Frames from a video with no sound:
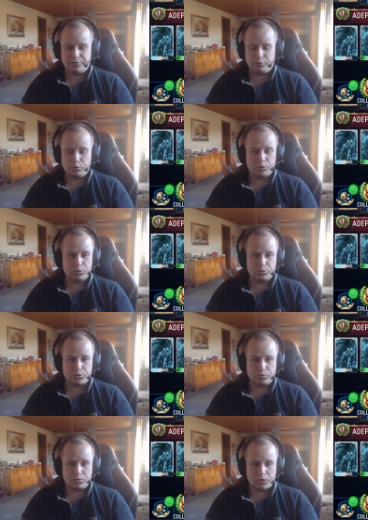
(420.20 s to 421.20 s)
for Oh
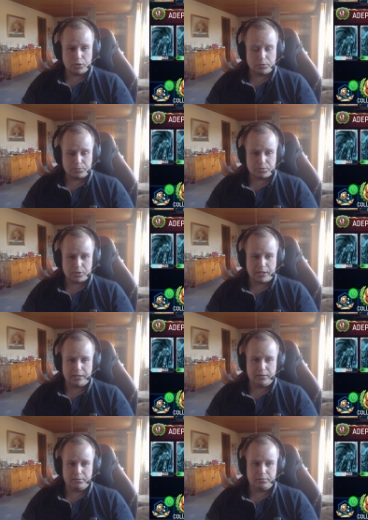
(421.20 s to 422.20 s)
So Close,
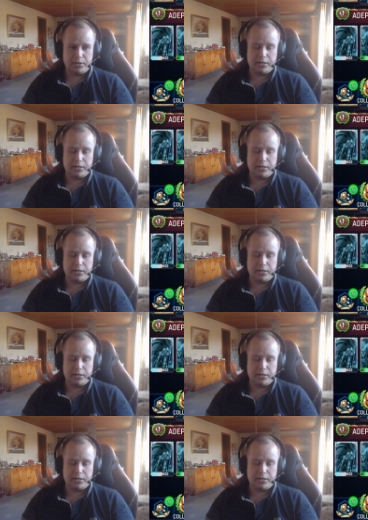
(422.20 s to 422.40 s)
and yeah,